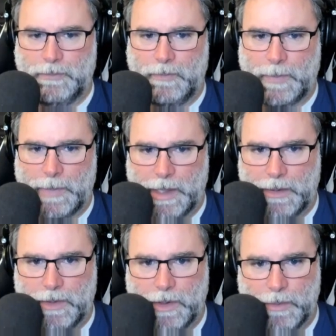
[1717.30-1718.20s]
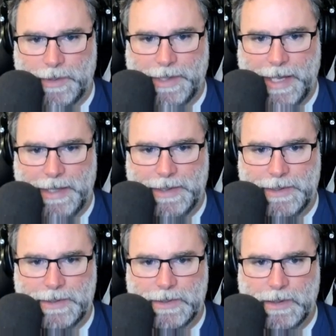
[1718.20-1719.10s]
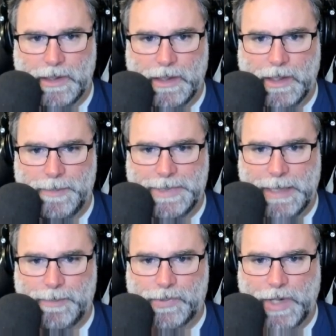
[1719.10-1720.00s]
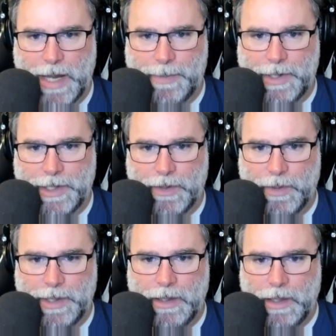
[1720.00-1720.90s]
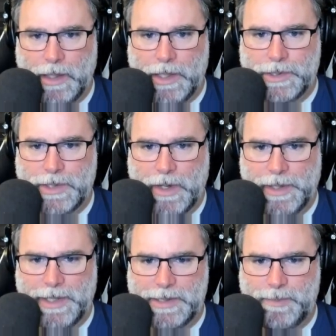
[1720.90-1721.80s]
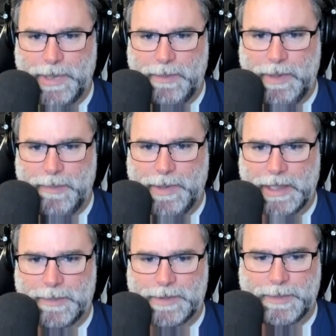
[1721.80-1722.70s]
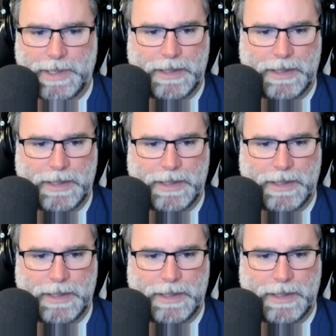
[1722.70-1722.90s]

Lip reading: I don't know what that is. Update primary coin. Target as BP pickup spline.